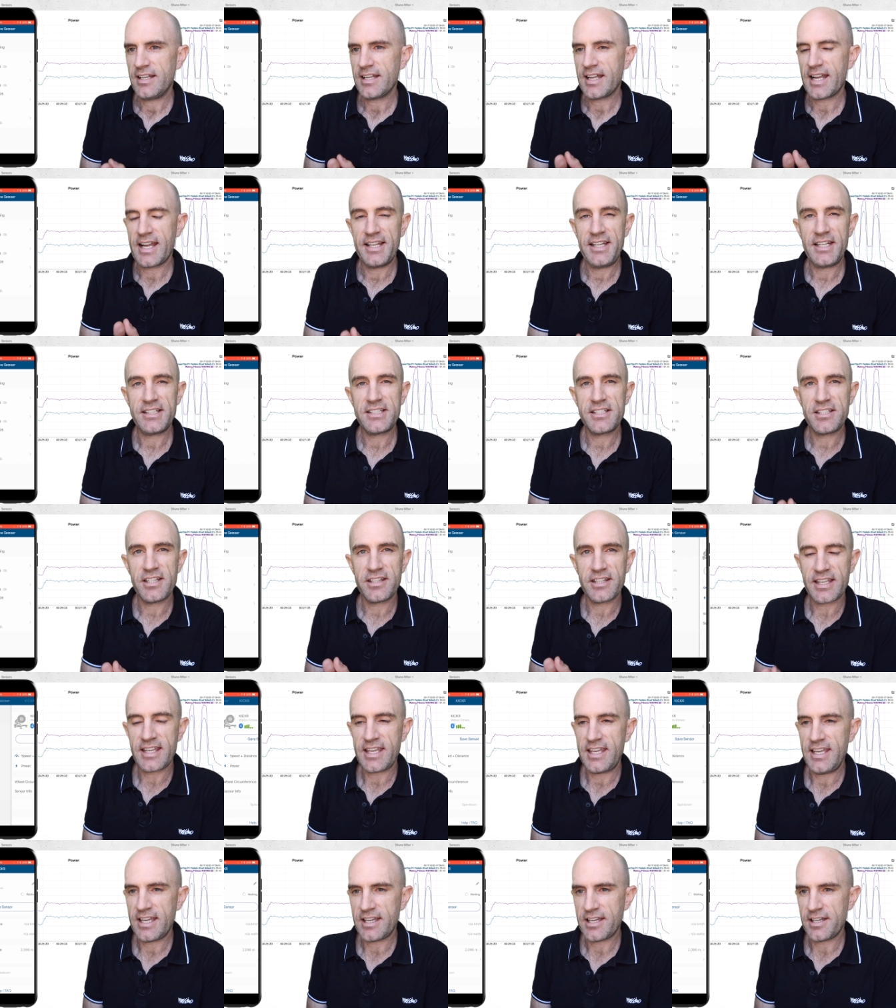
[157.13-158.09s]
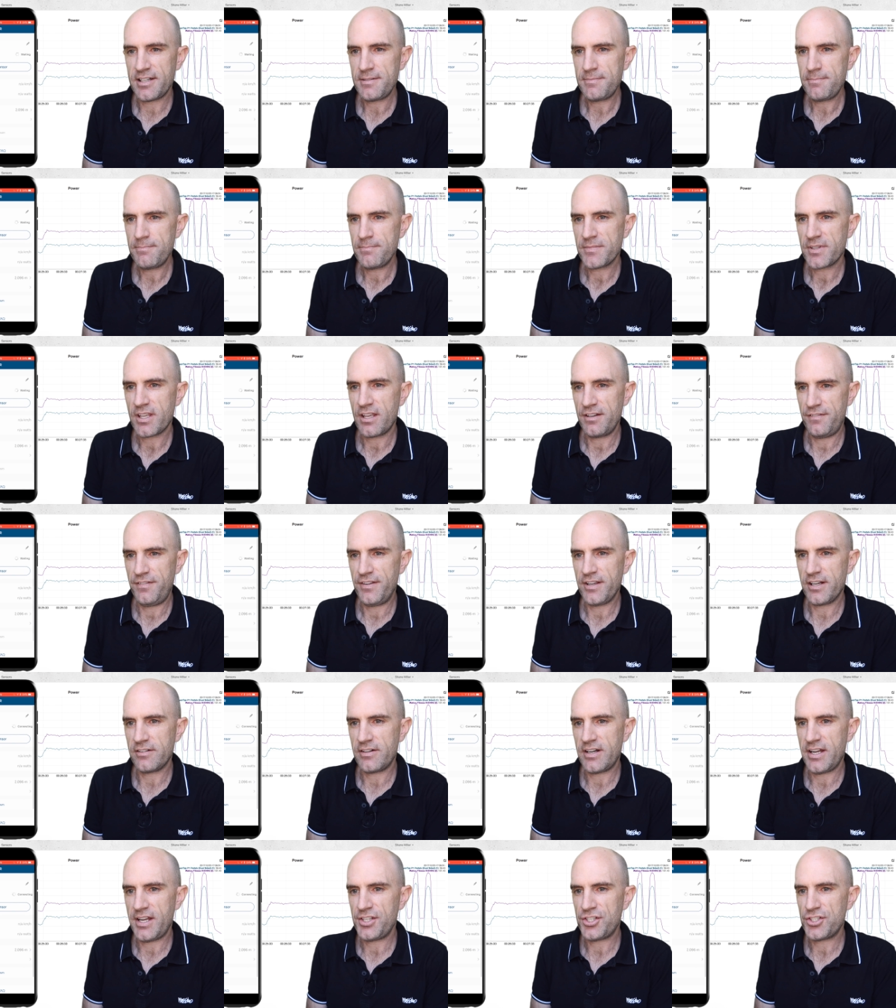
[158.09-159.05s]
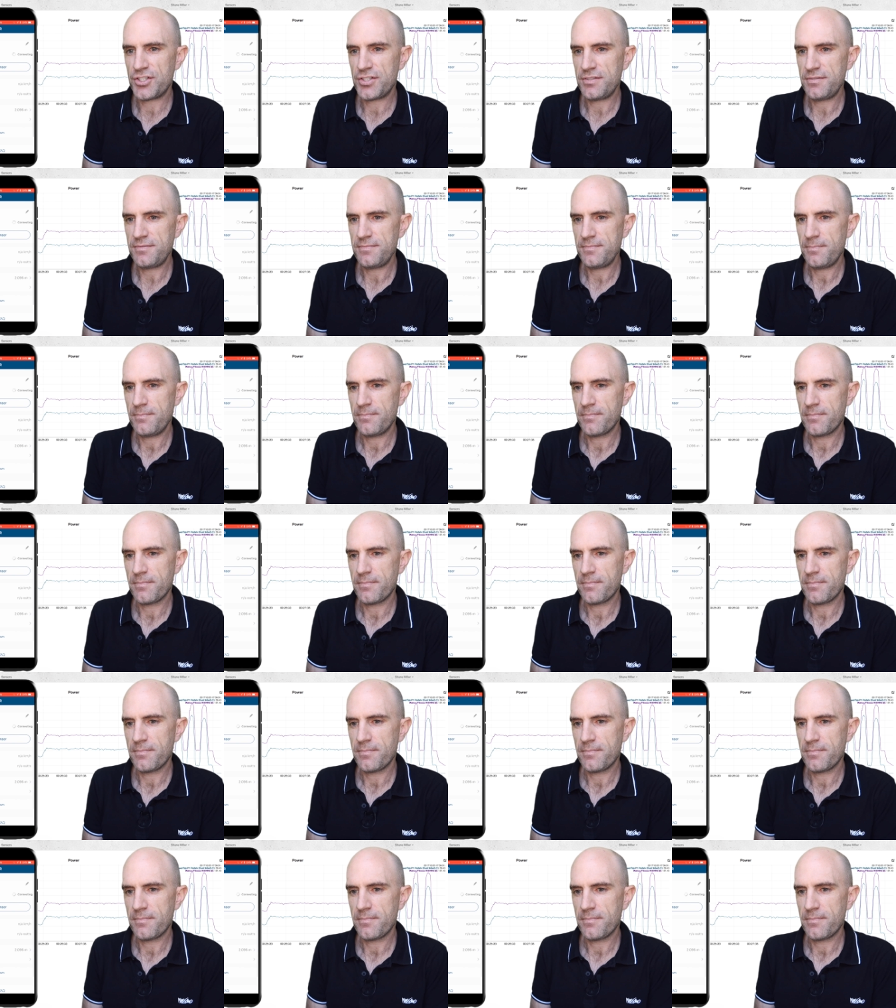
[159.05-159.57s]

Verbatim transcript: connected to the Kickr configuration,